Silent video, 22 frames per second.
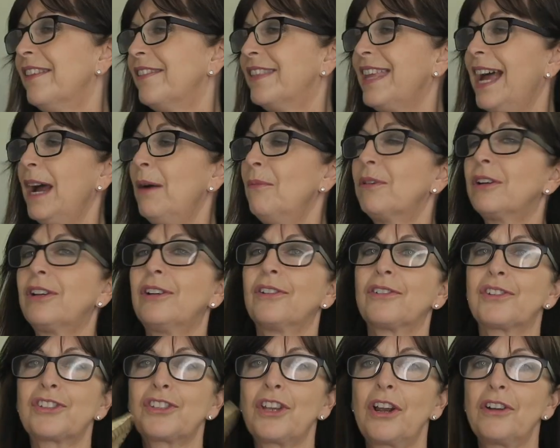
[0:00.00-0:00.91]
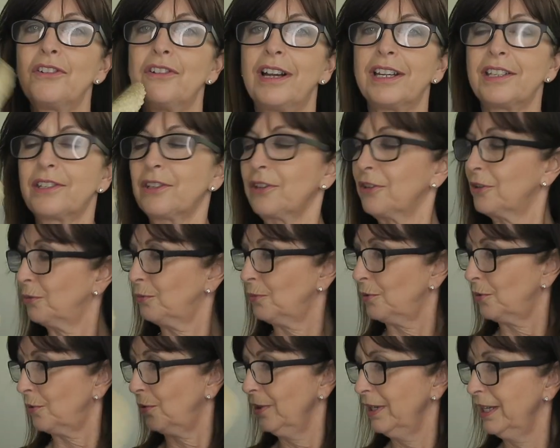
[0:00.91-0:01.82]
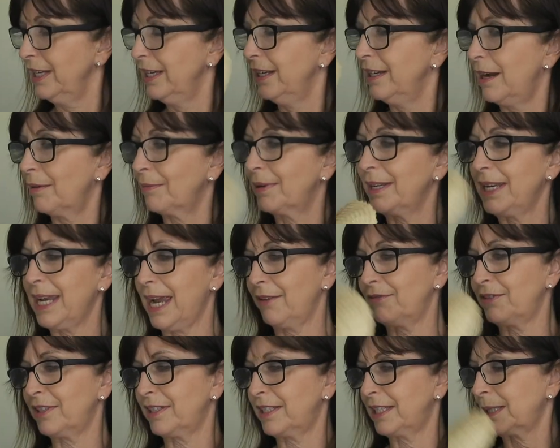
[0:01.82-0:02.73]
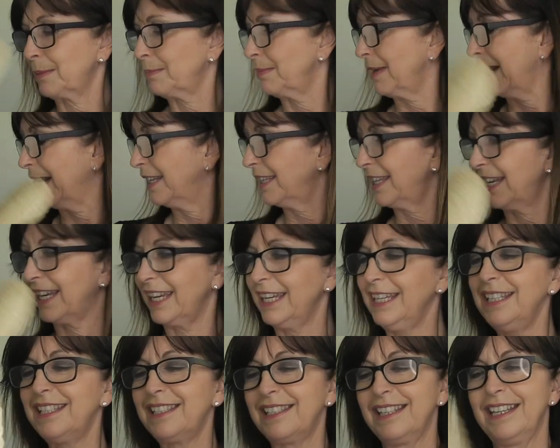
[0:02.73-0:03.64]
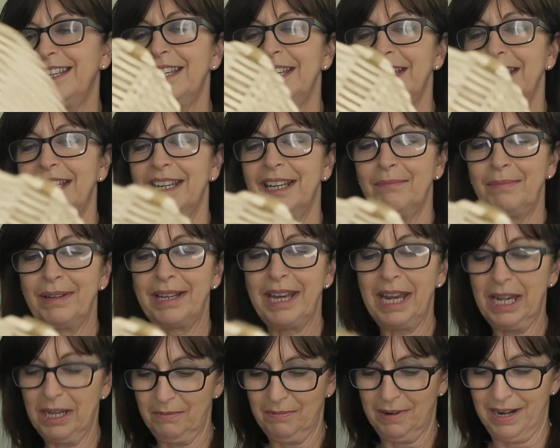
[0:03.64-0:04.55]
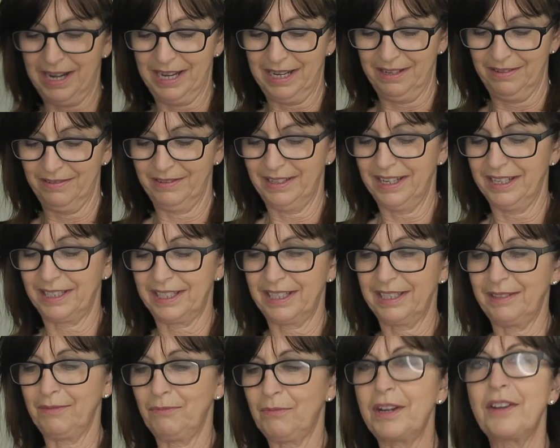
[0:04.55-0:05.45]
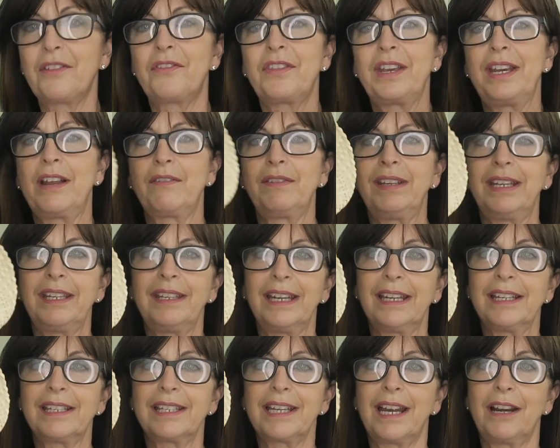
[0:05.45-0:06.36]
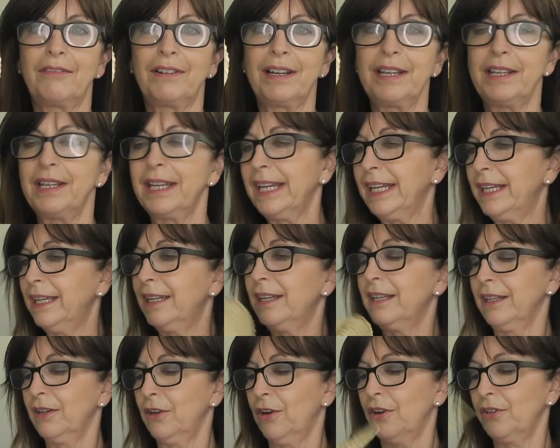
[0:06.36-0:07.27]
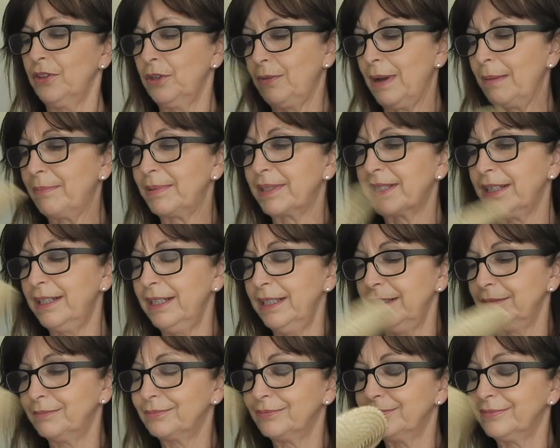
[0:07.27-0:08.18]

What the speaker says: That would look so nice on a wall. I'm going to have to display these. But anyway, that's one of the lovely things that are on the website.